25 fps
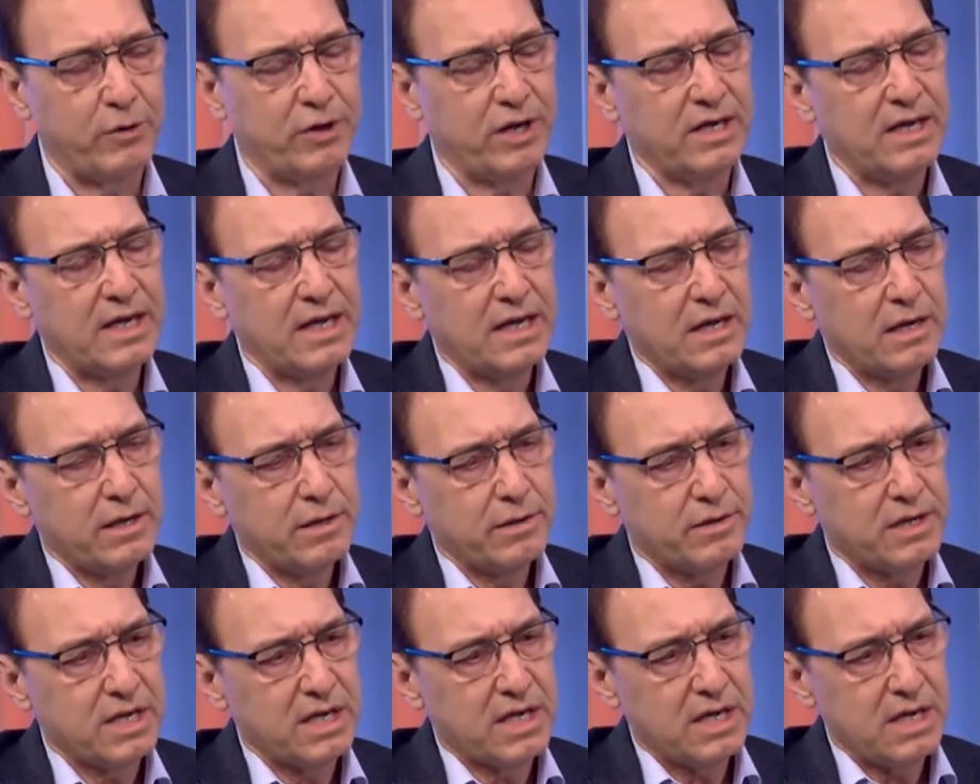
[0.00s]
about it.
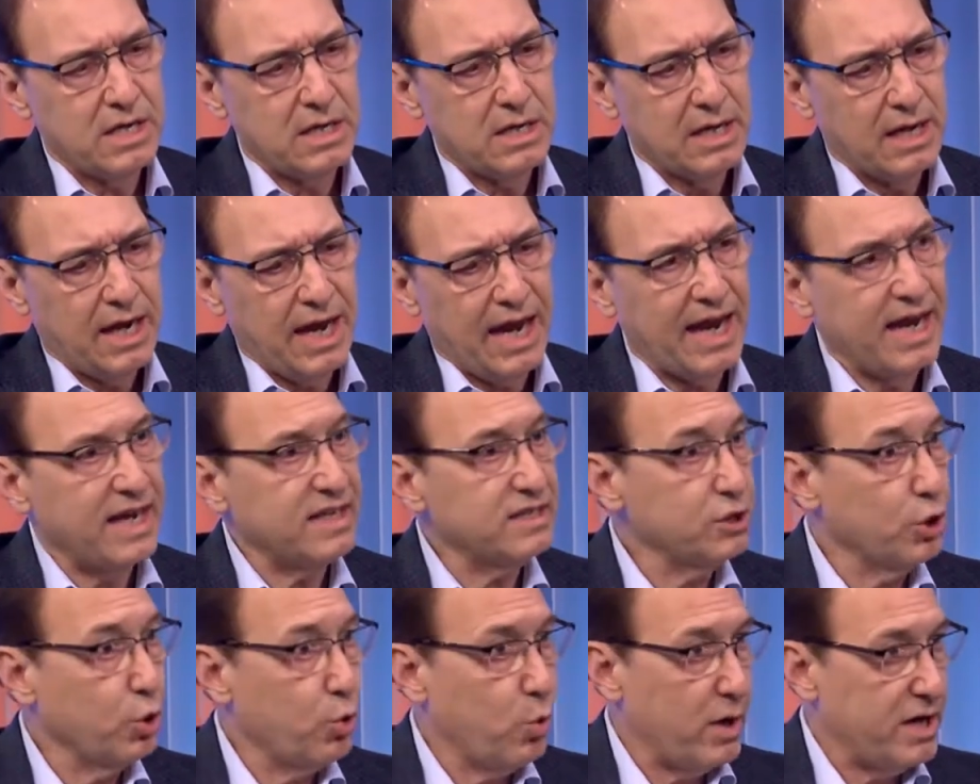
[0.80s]
The
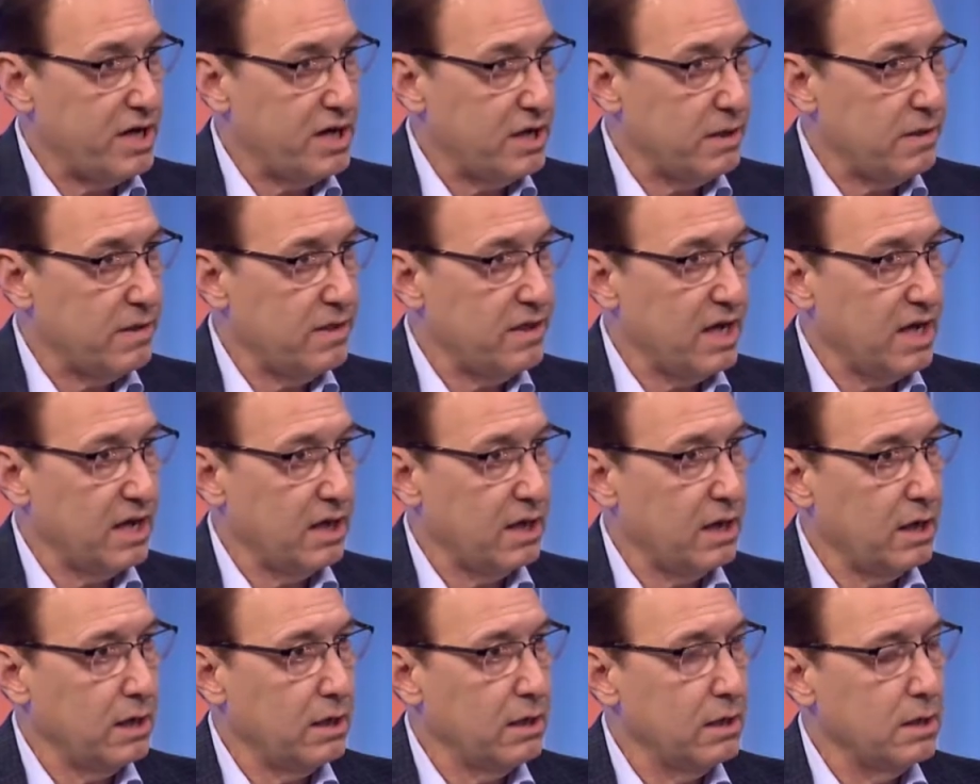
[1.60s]
antiquated
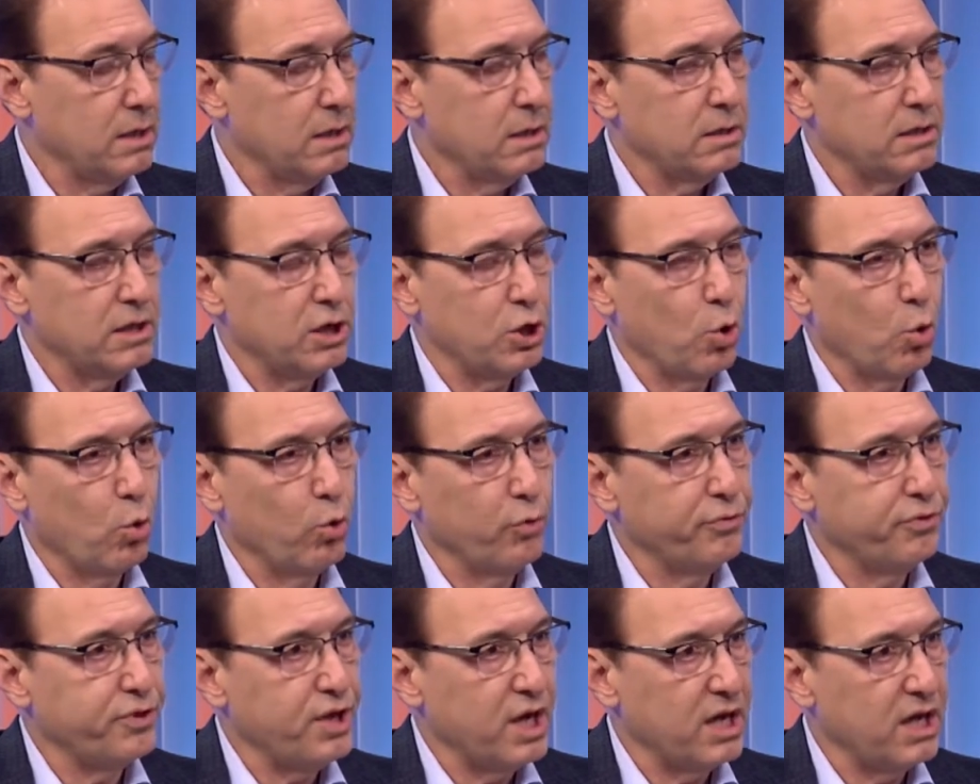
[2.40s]
thinking, the
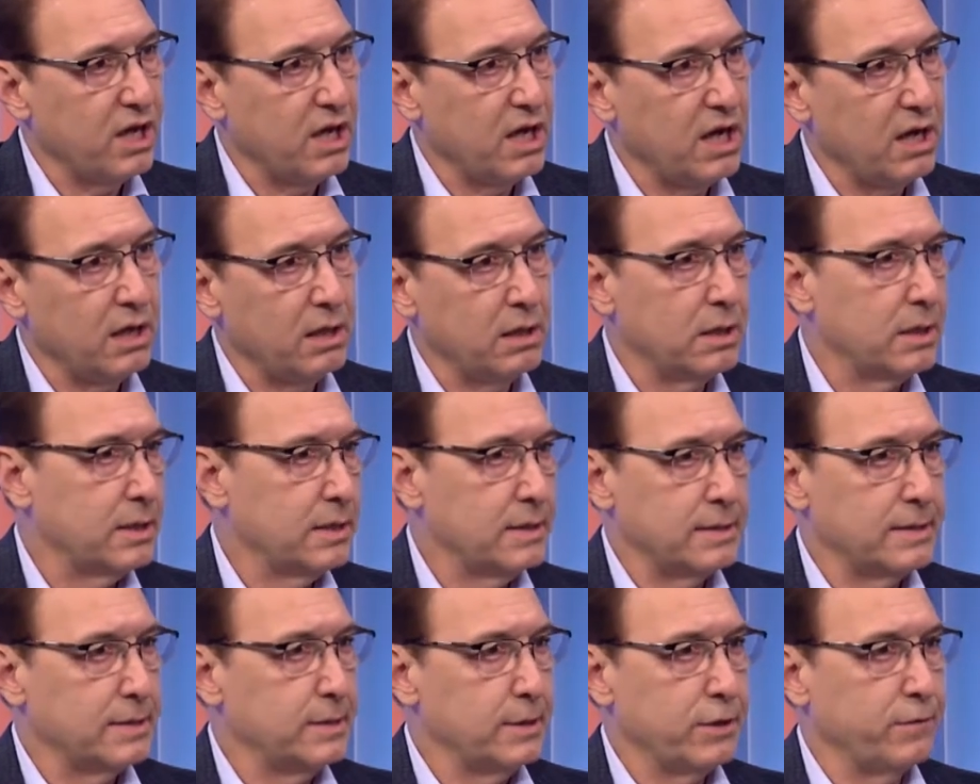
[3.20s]
old
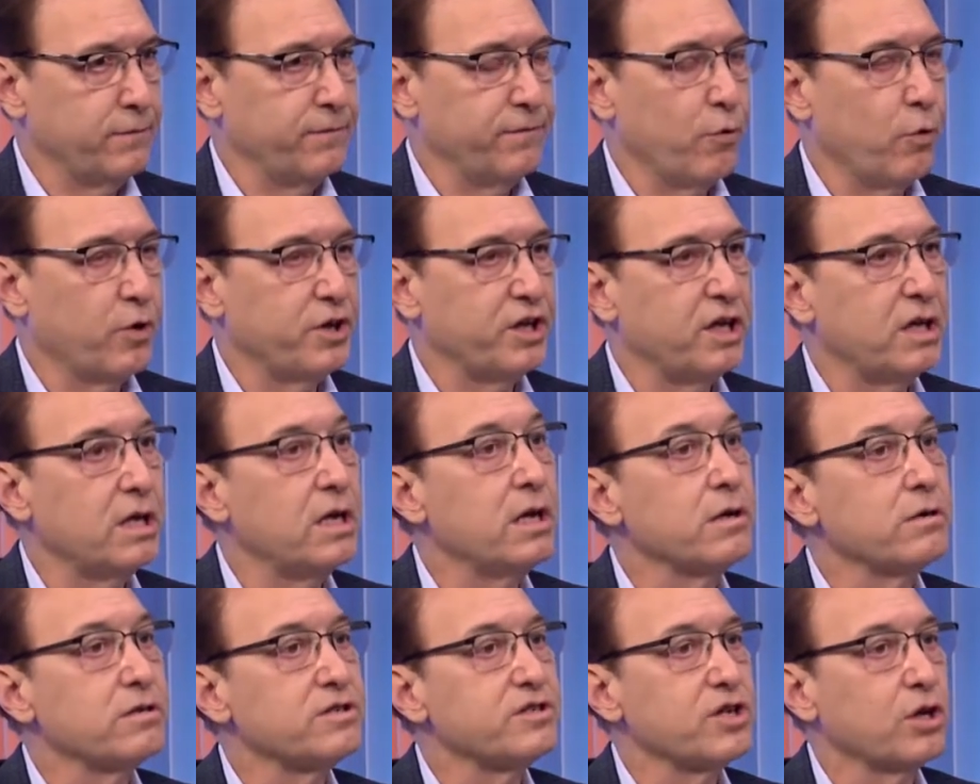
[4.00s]
thinking, uh, you know, 40
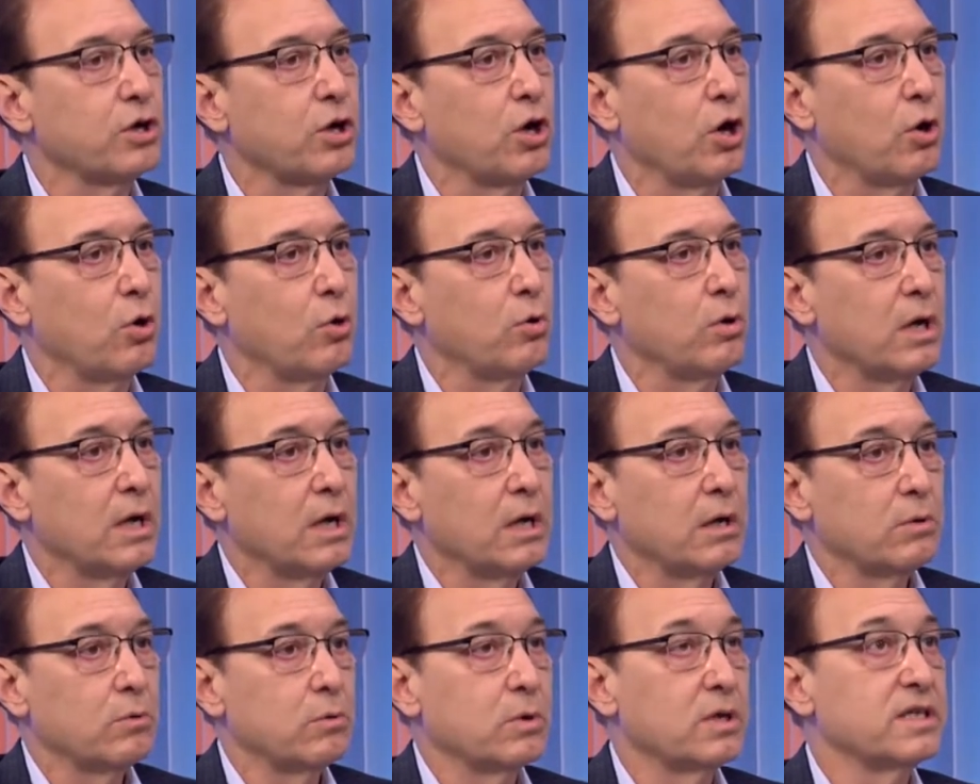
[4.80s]
years ago
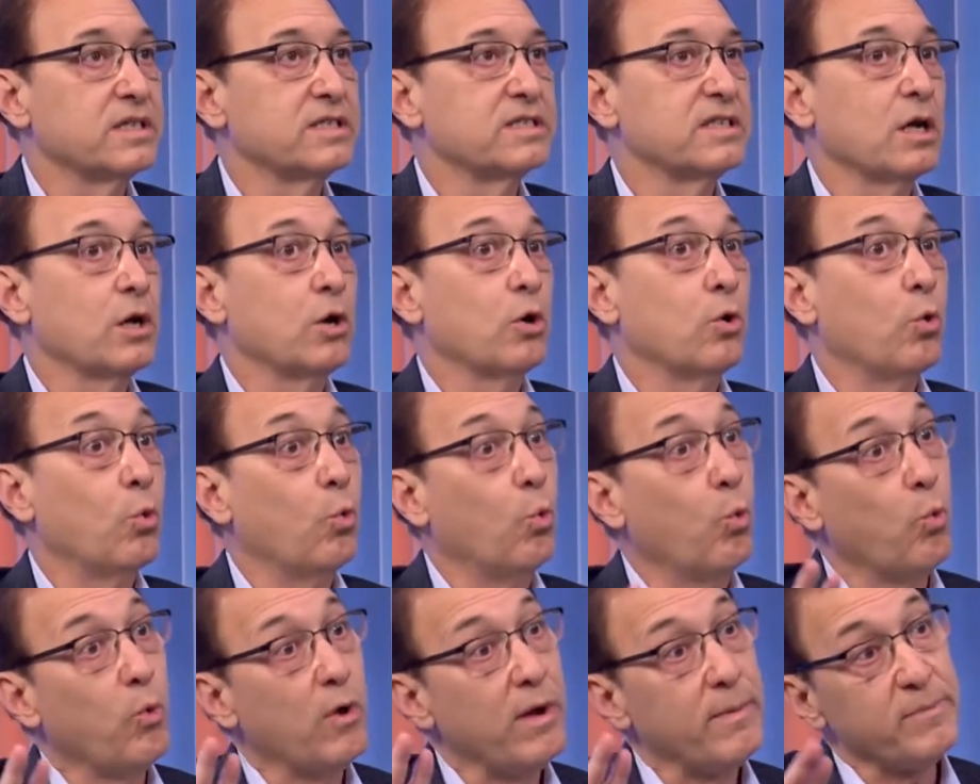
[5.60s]
was
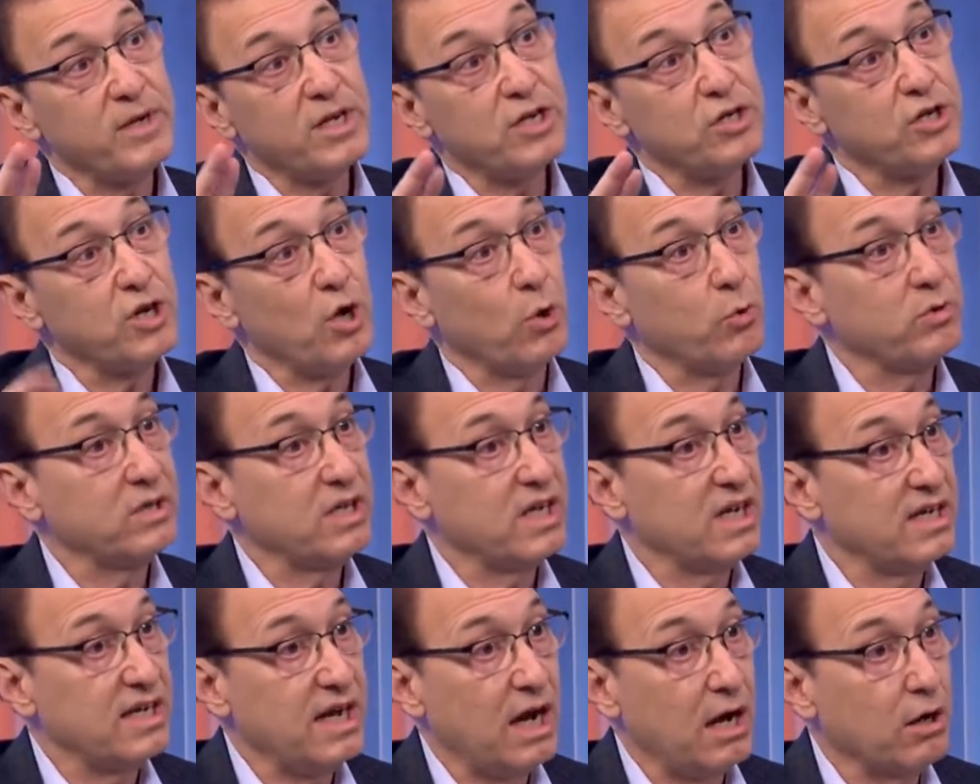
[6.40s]
women
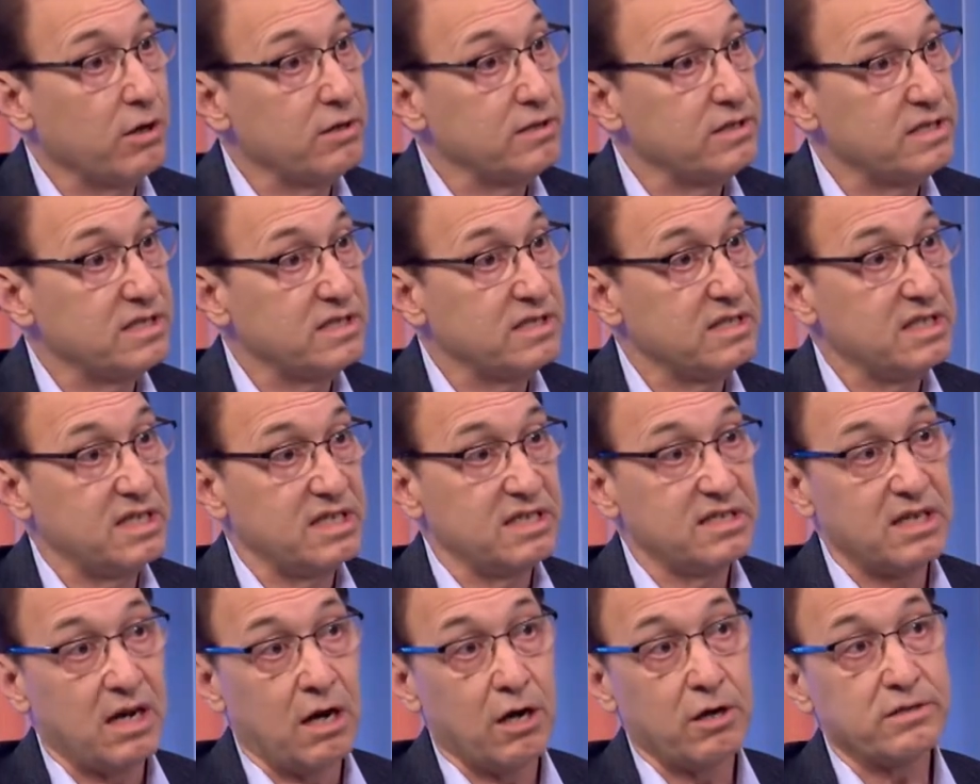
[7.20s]
don't get heart
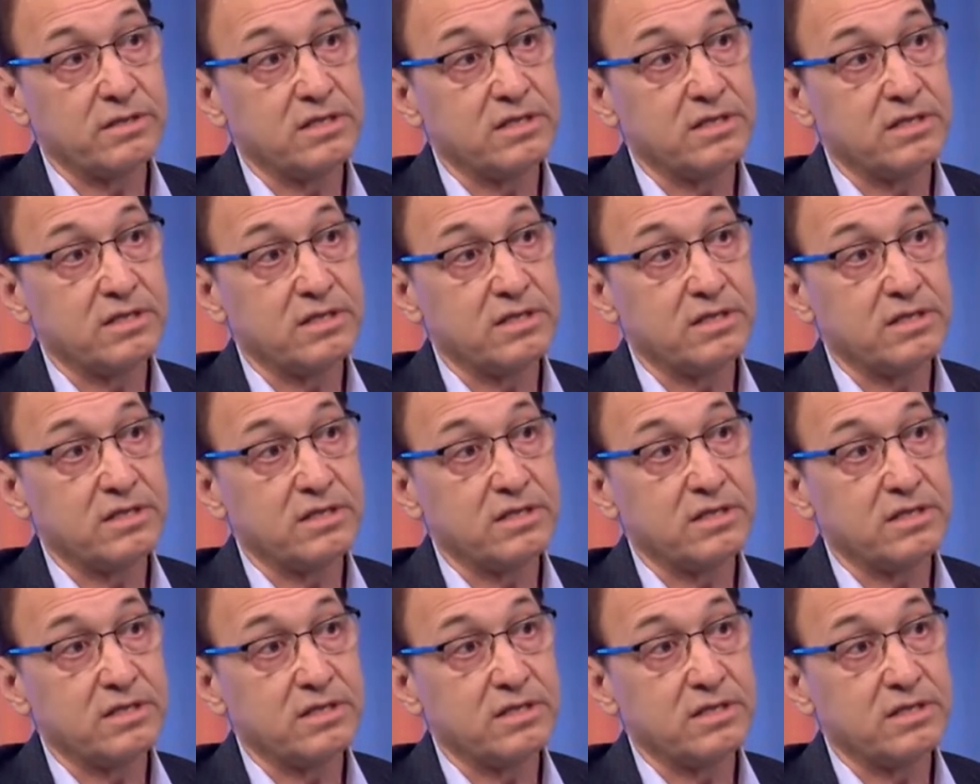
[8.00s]
disease.